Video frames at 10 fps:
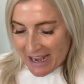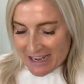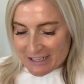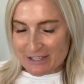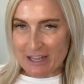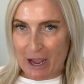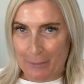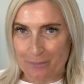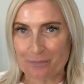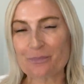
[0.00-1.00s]

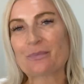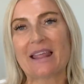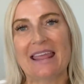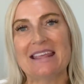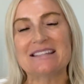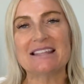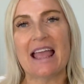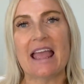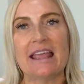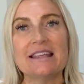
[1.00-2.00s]
So it's
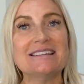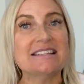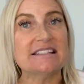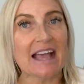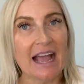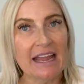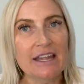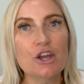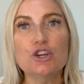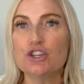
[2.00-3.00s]
a
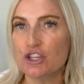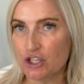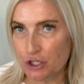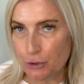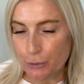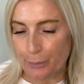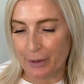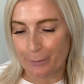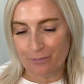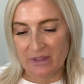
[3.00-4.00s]
designer dupe.
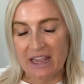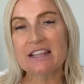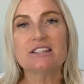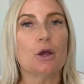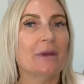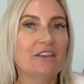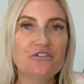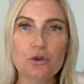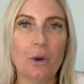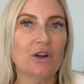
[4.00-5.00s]
So
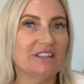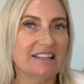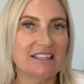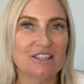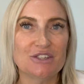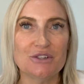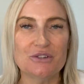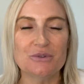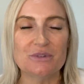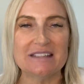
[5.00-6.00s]
if you're wanting
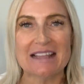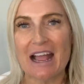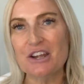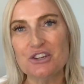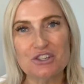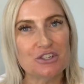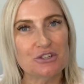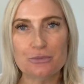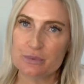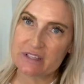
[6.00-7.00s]
to designer
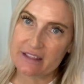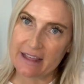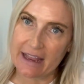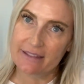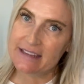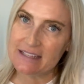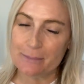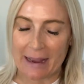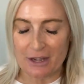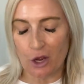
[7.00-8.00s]
dupes, then
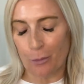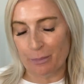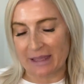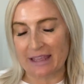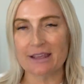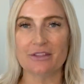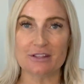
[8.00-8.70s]
this might not be,